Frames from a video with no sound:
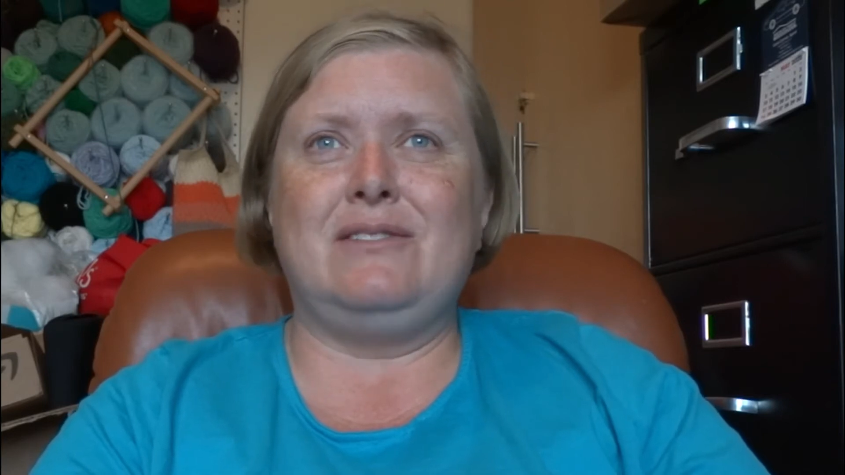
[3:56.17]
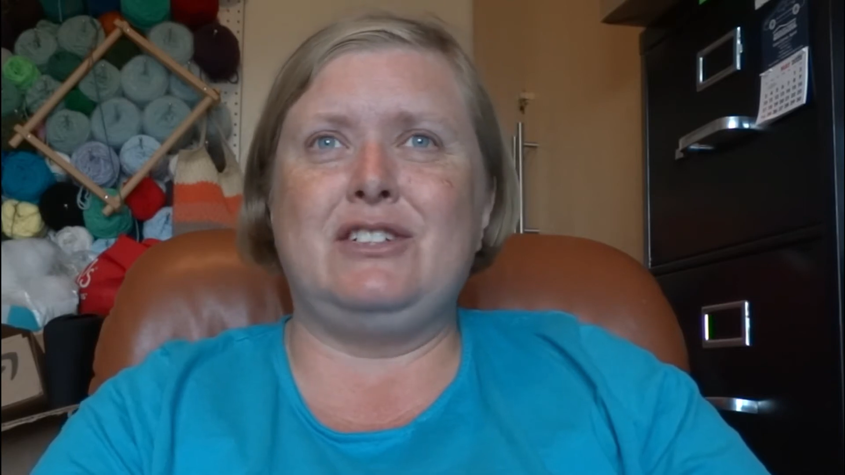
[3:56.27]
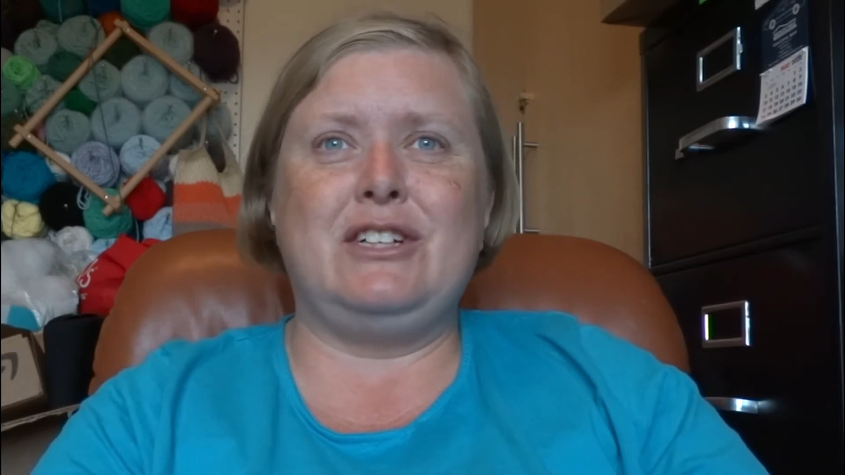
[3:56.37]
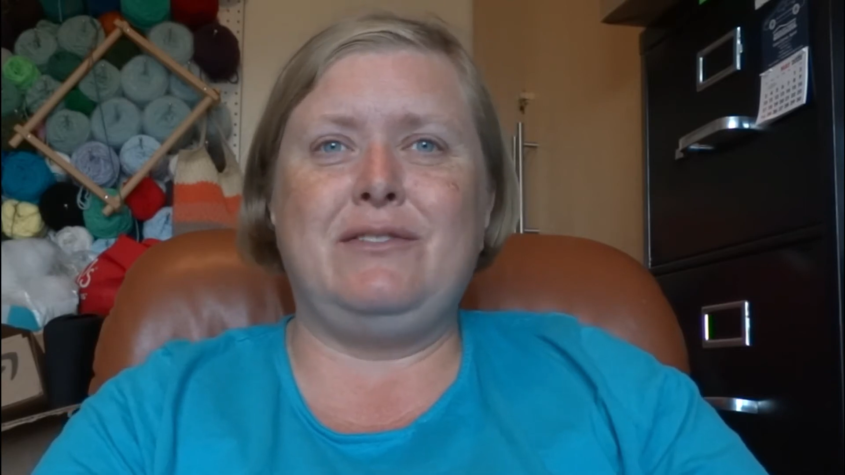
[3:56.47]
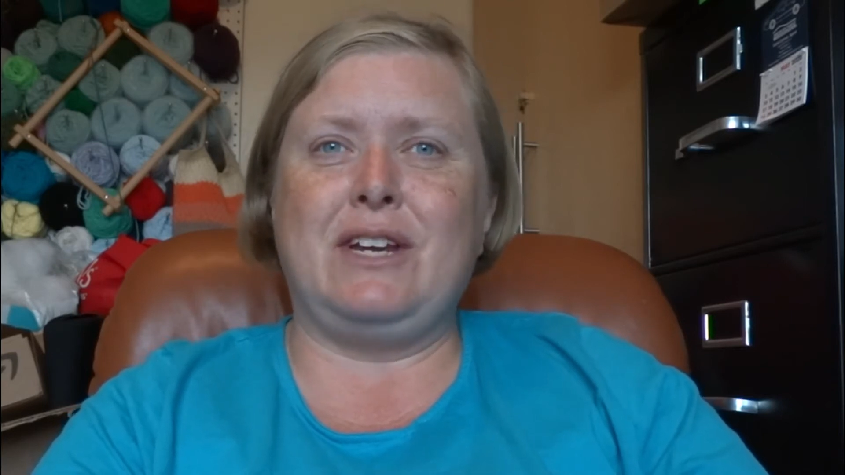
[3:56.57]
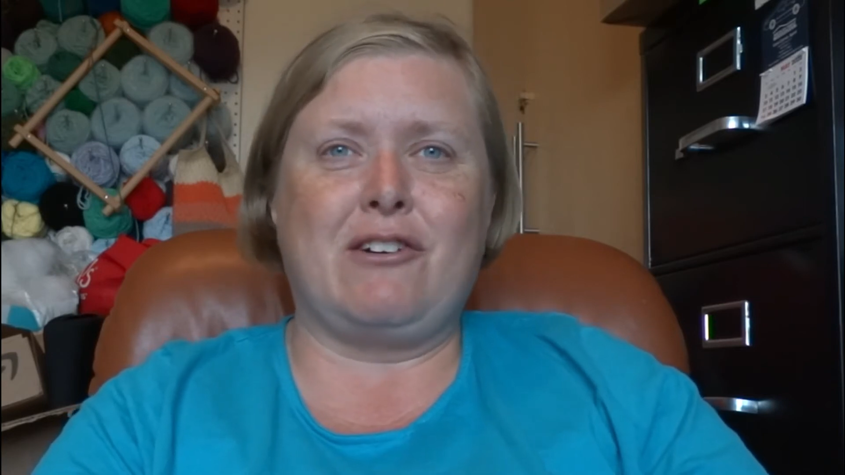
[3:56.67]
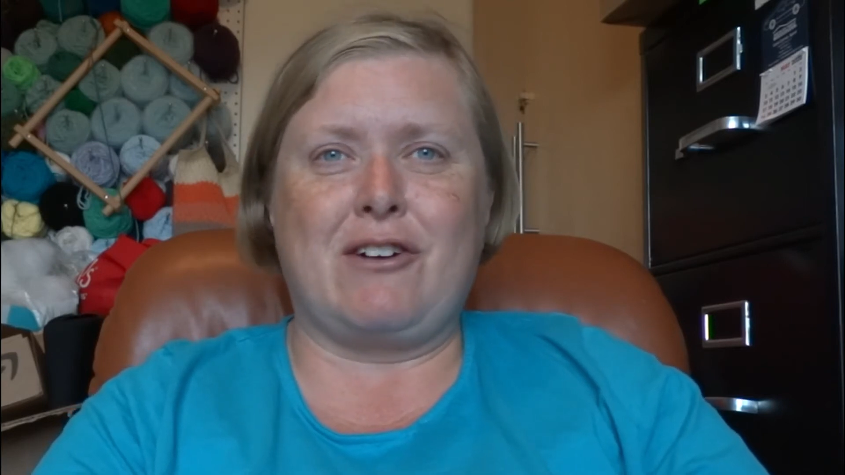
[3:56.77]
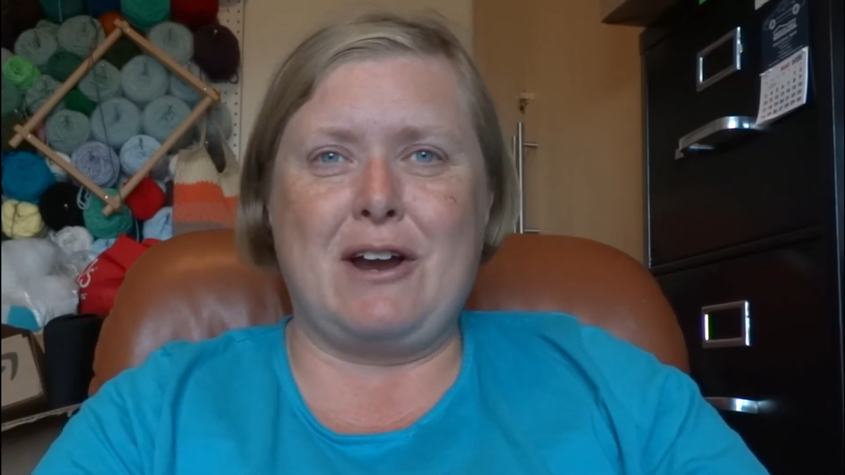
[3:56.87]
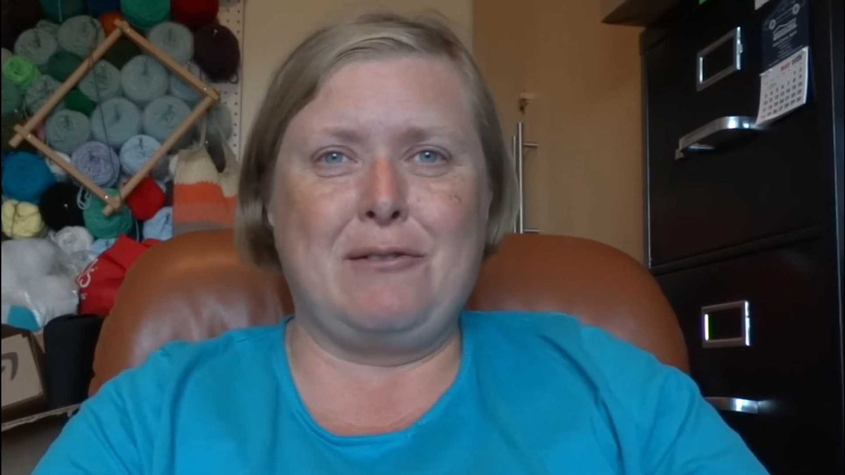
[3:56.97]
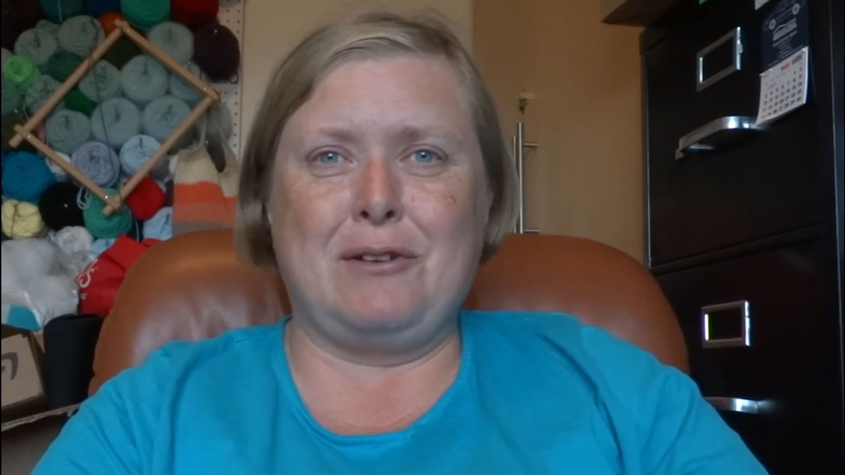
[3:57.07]
of shifting
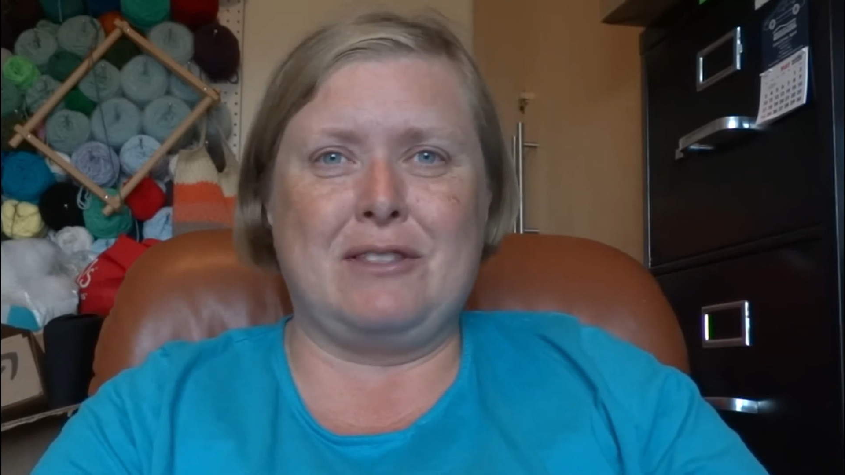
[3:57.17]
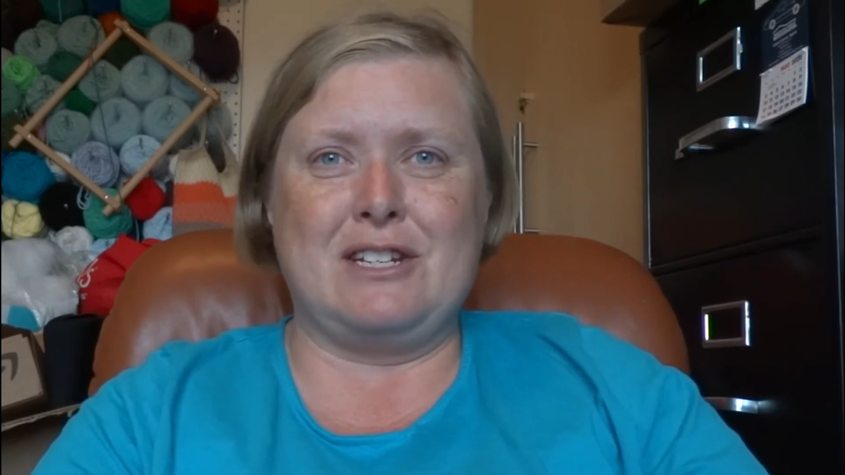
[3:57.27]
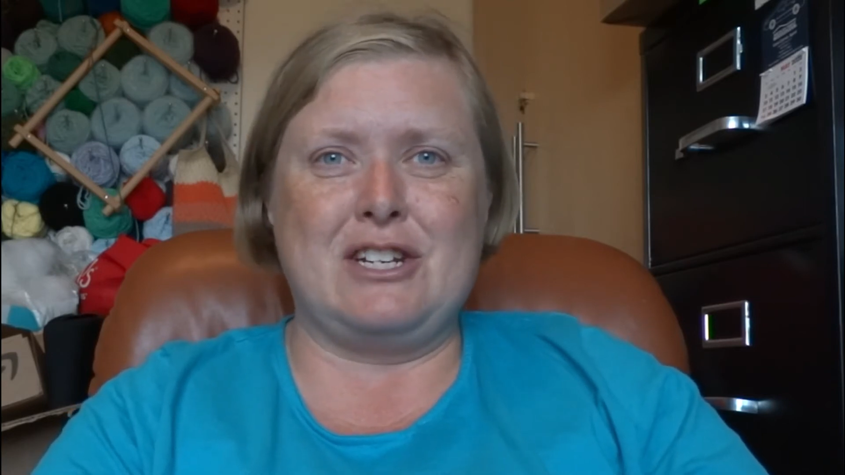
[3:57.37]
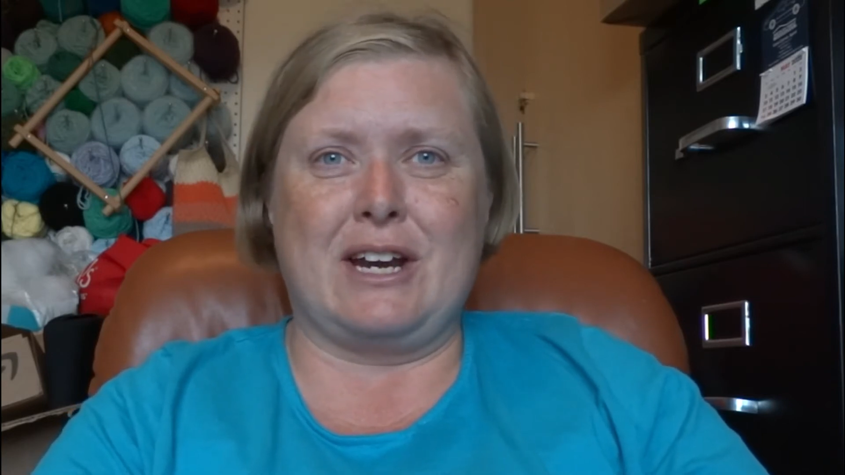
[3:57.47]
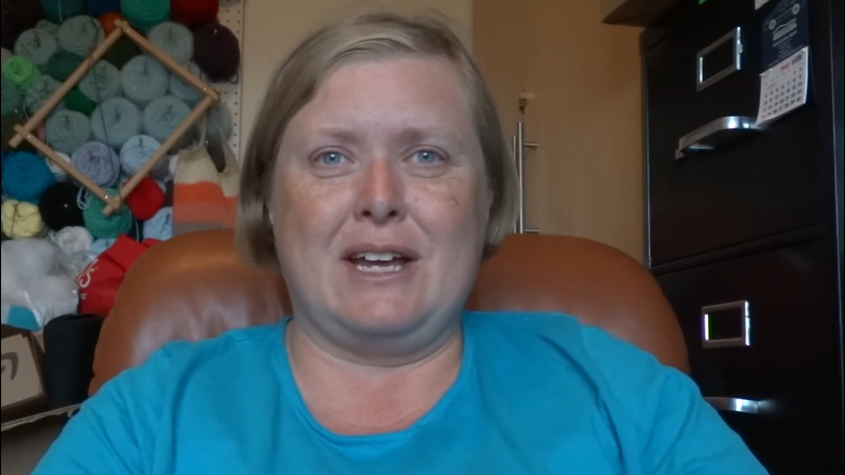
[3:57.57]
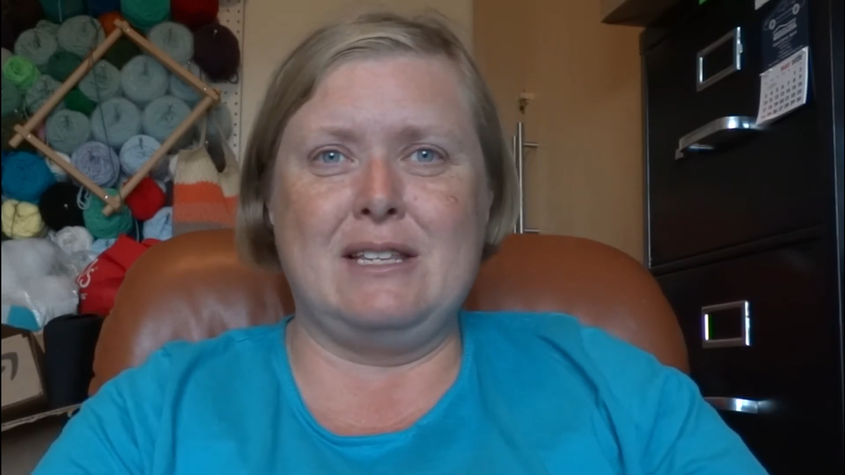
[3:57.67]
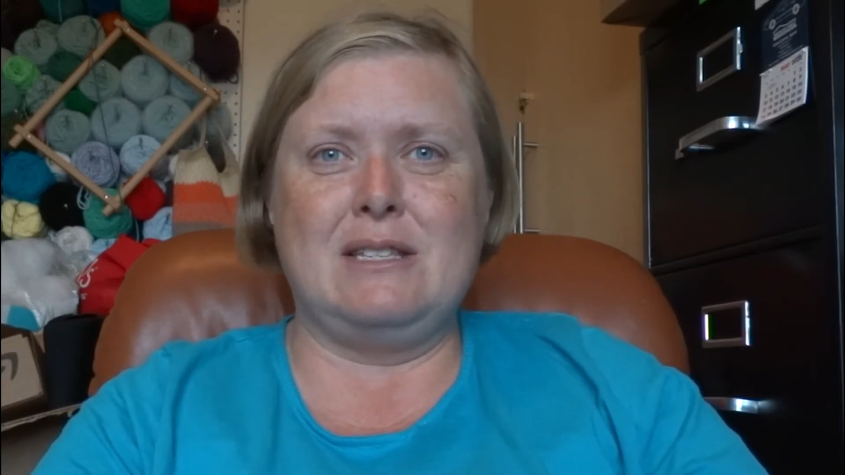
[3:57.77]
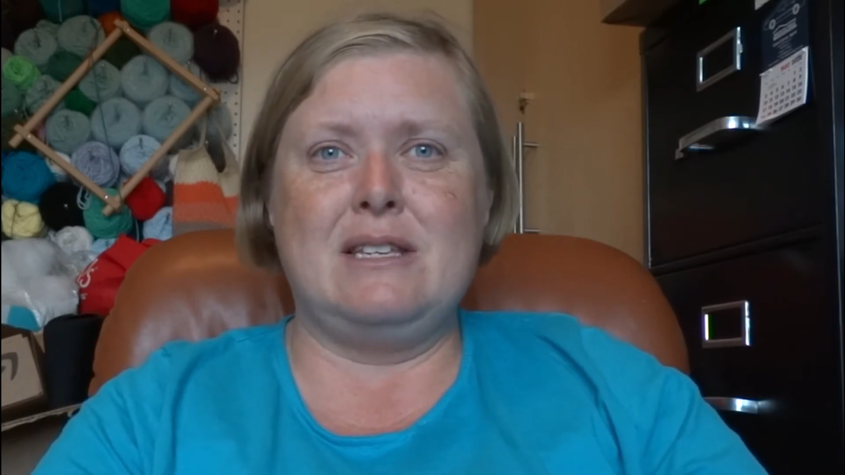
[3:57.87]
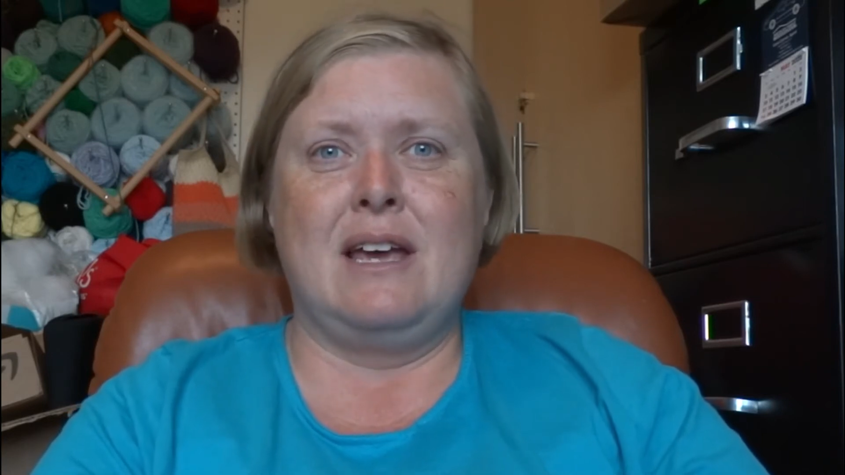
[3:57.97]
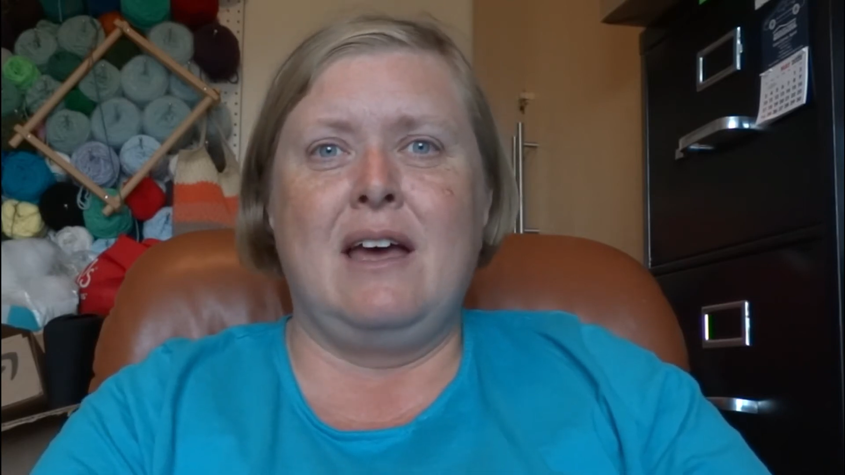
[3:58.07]
around with the
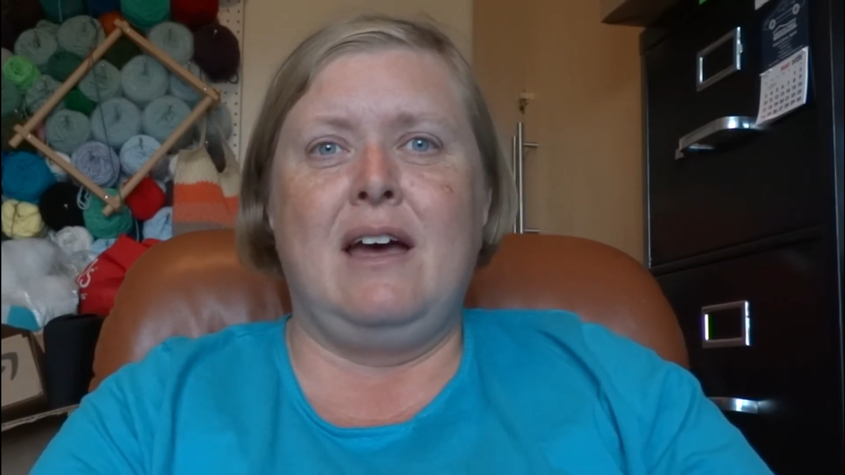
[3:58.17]
chickens.